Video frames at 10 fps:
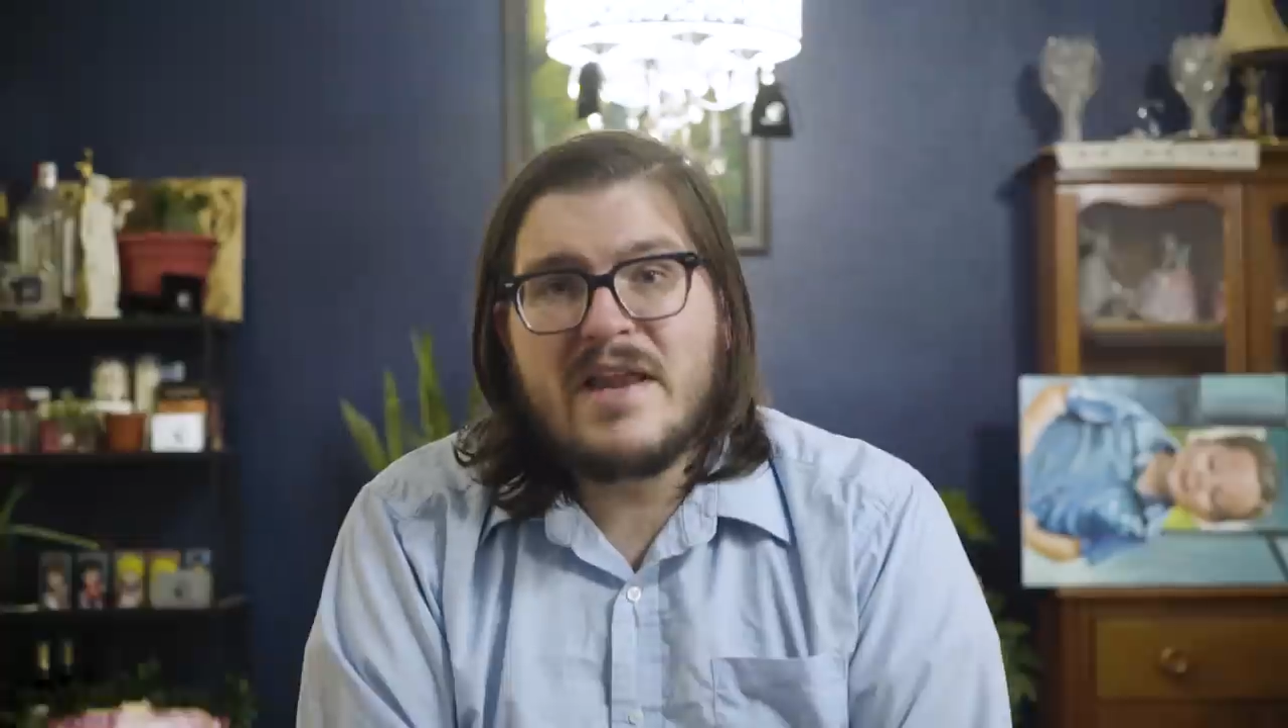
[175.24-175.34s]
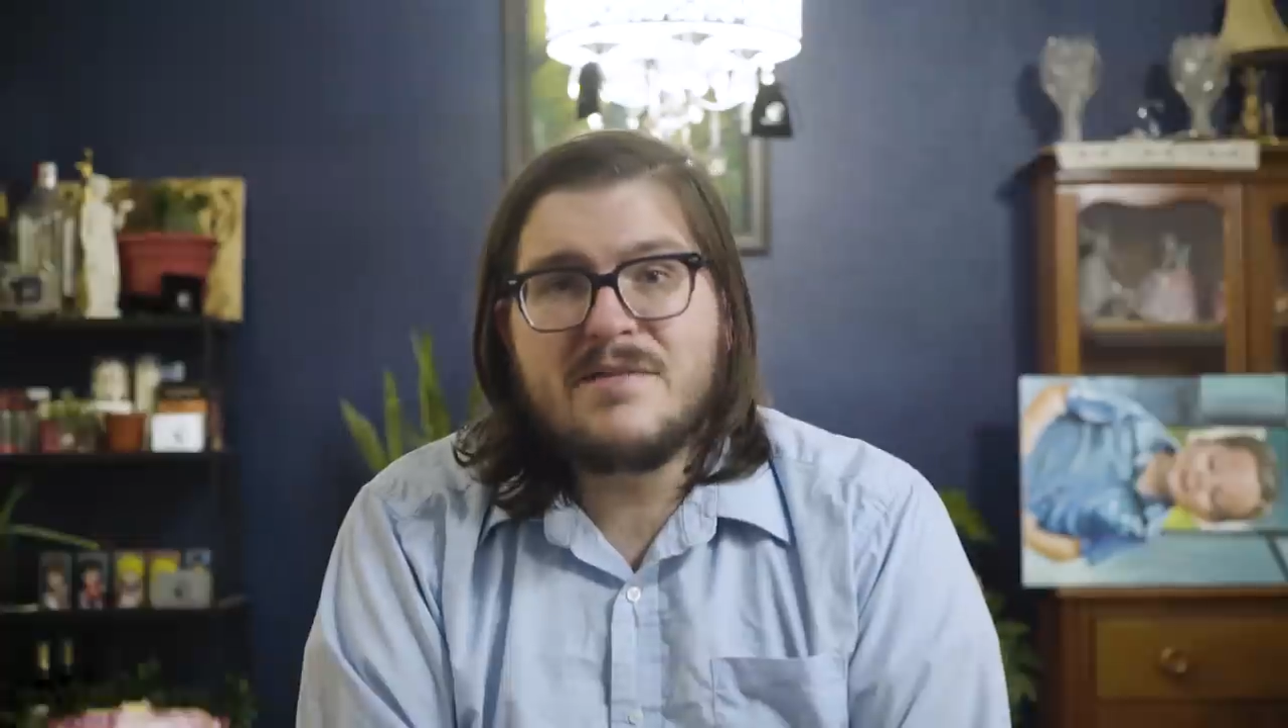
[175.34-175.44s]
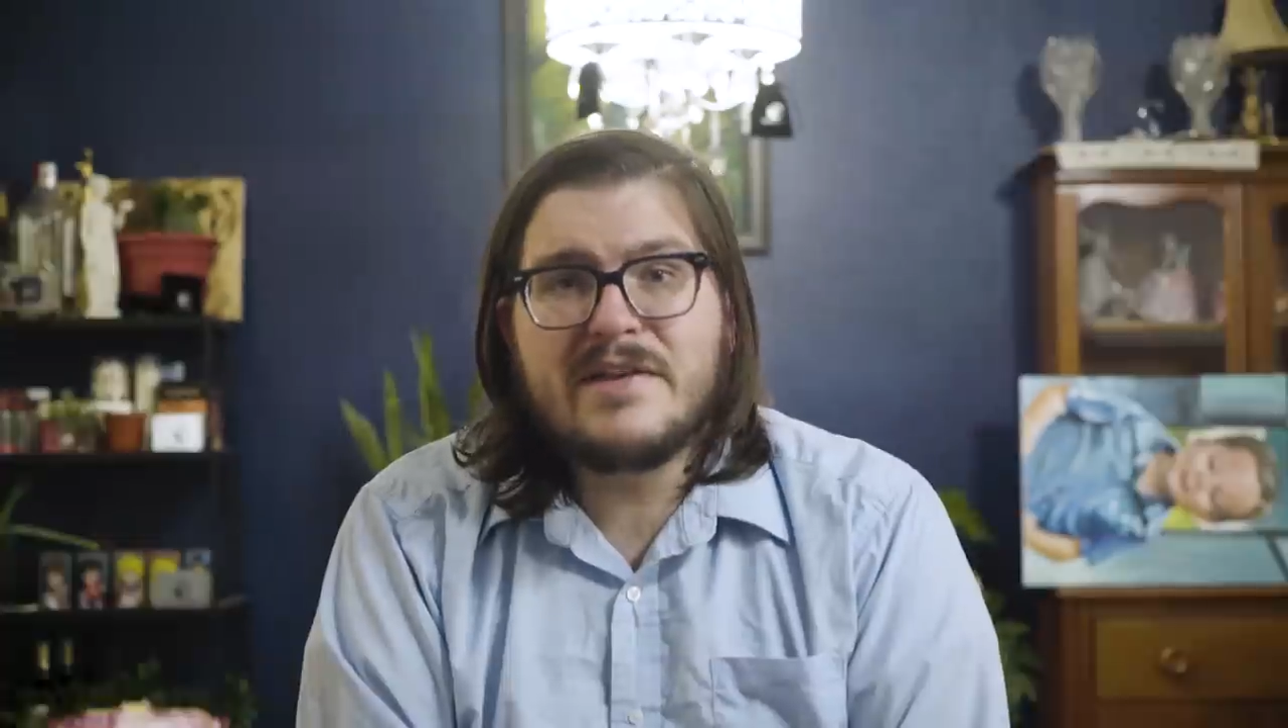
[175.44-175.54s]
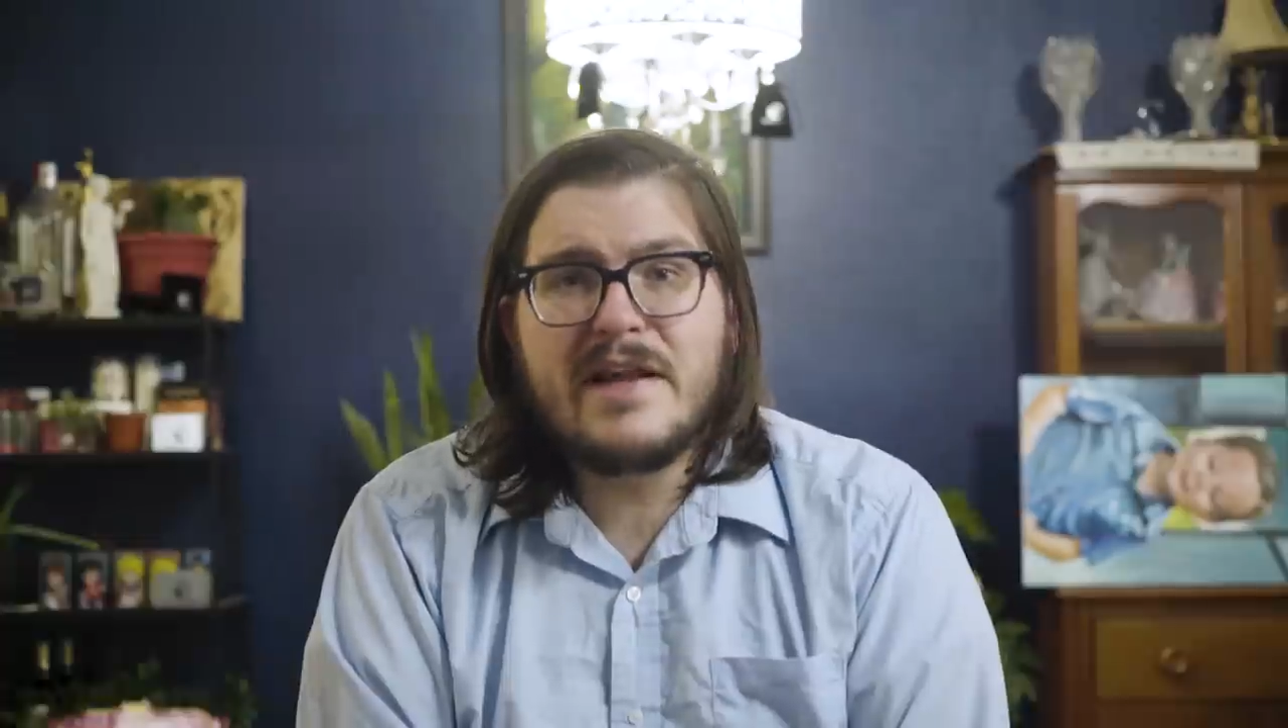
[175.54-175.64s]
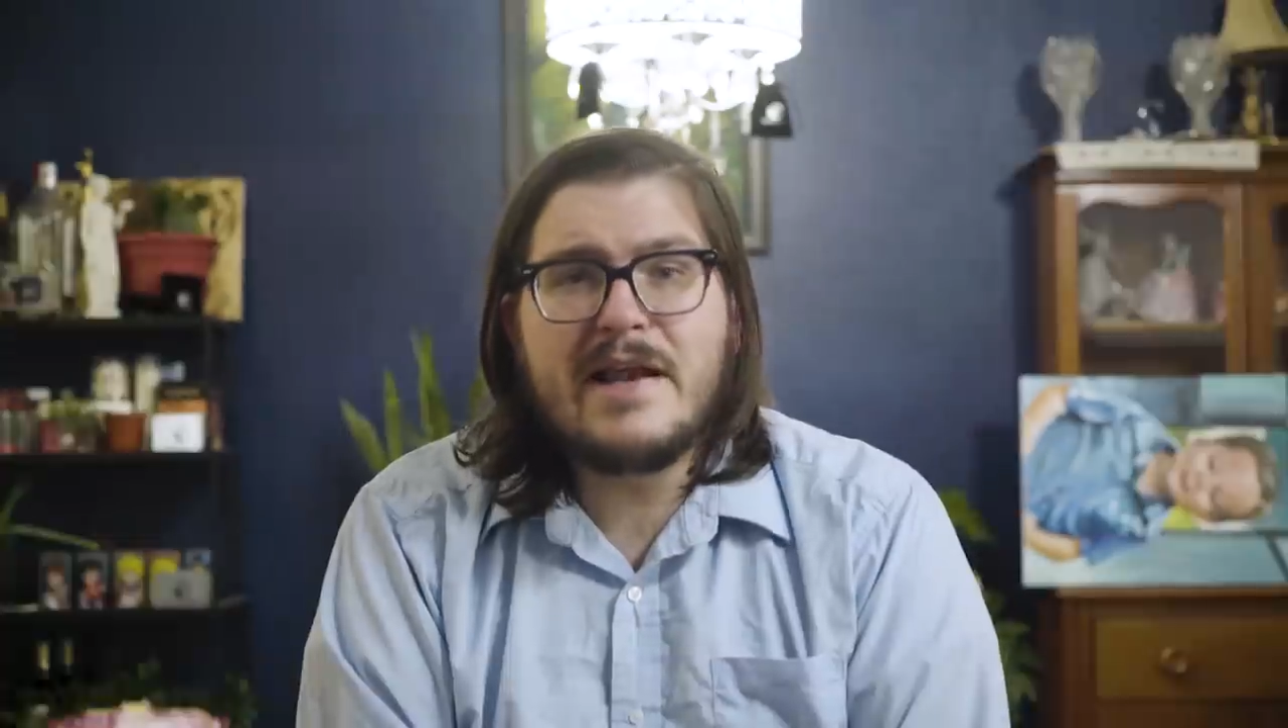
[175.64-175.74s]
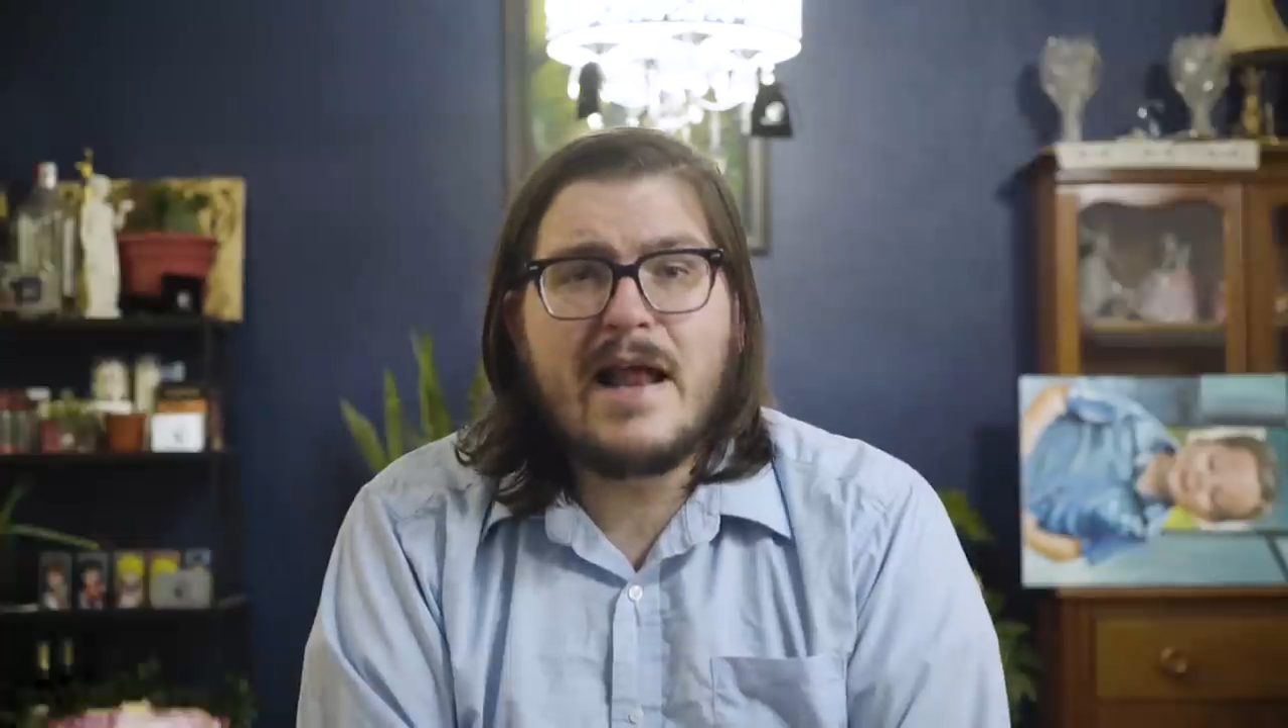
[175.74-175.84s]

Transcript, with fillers: We even gain